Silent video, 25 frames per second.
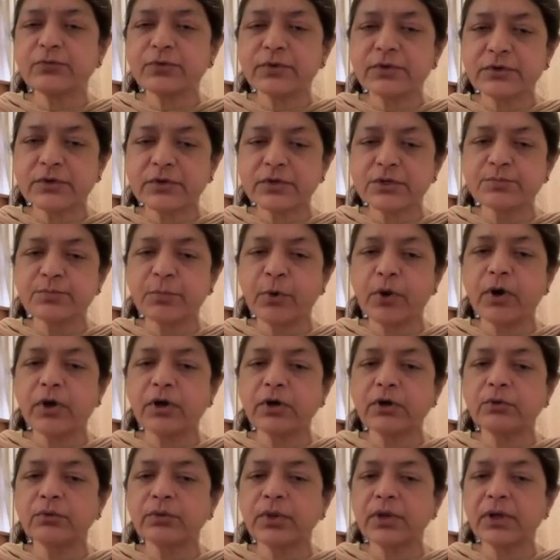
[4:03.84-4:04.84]
would
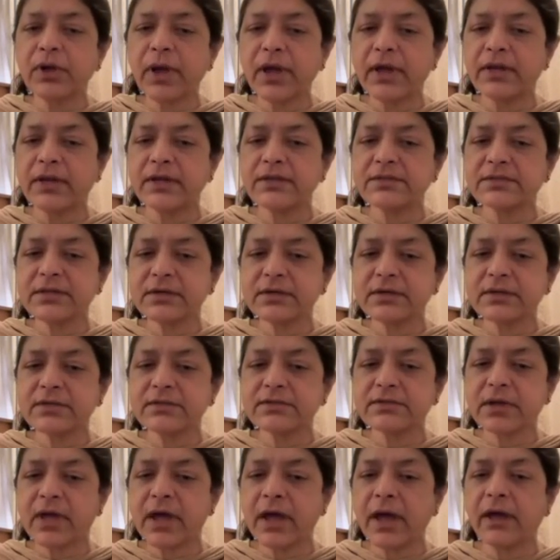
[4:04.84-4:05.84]
respond to the
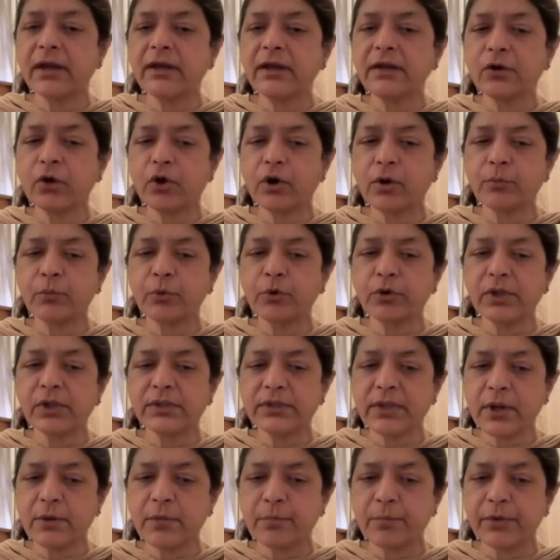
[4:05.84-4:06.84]
NSAIDs and
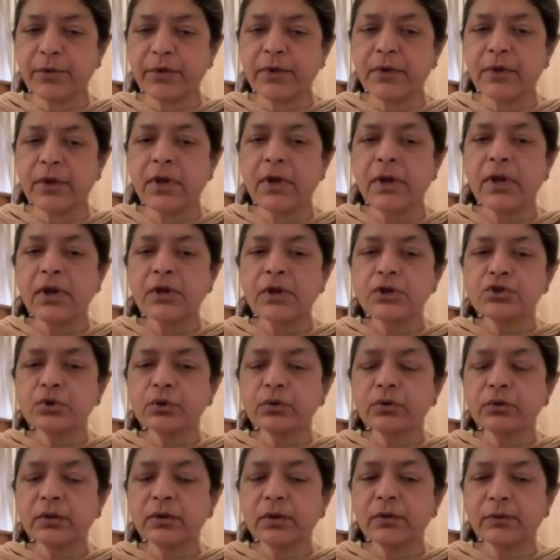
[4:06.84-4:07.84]
hormonal therapy.
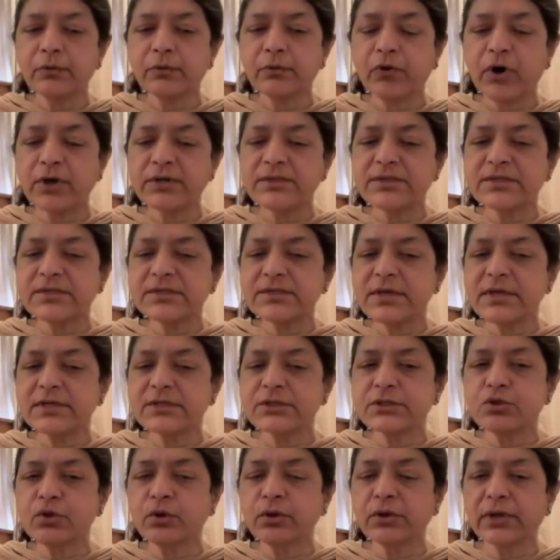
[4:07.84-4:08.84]
So Foxy
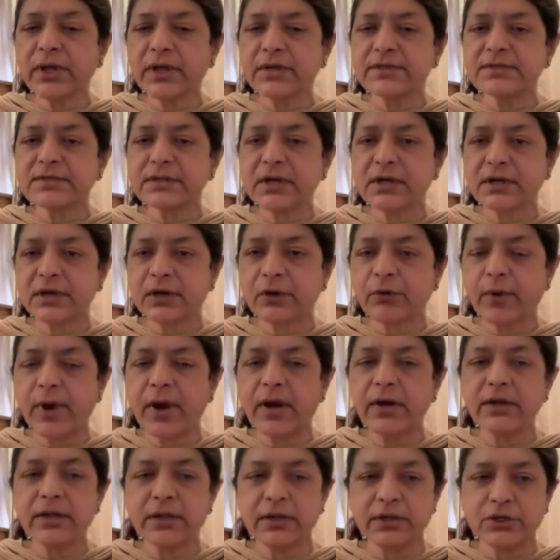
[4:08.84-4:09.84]
says no tests are
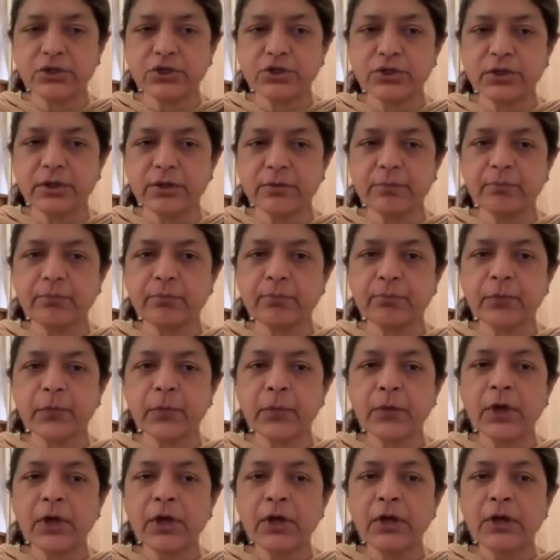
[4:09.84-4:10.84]
required initially.
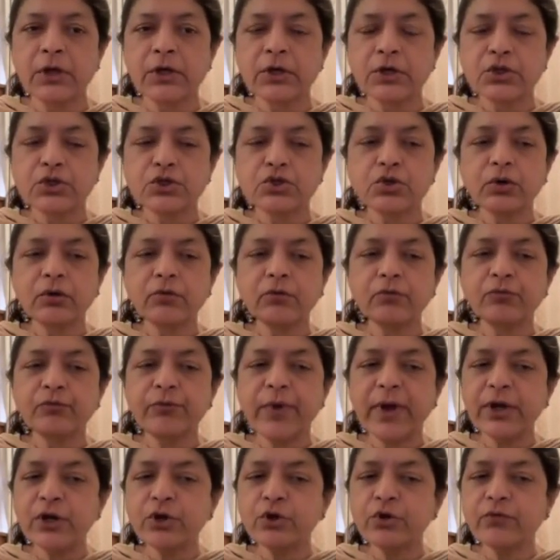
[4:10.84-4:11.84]
So
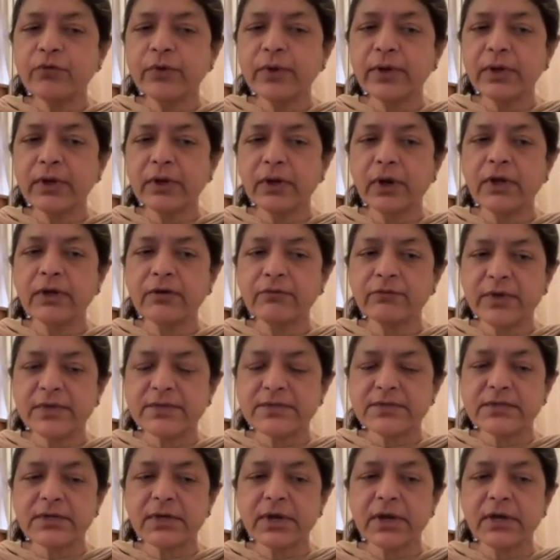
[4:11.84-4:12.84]
when do we
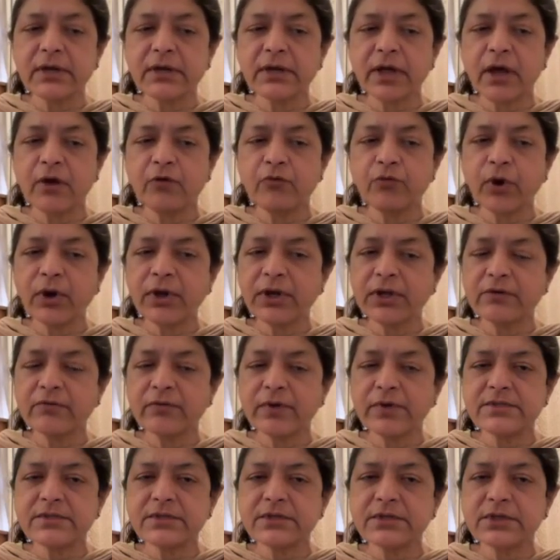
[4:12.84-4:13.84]
investigate and what
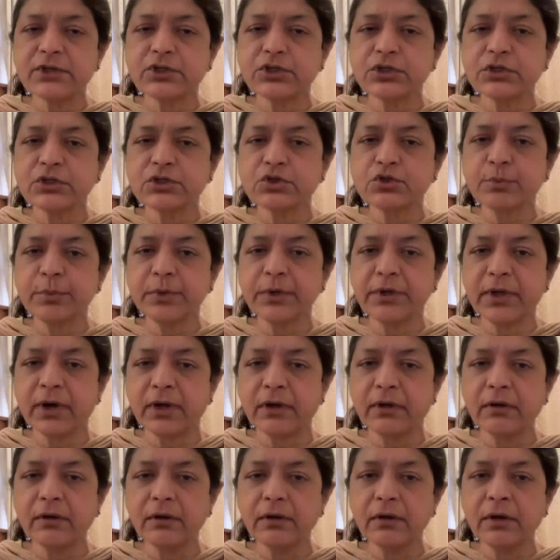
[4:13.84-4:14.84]
investigations to be
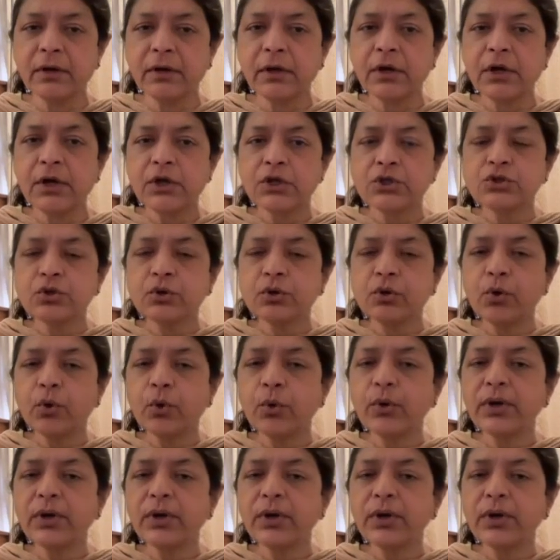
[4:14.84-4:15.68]
done? So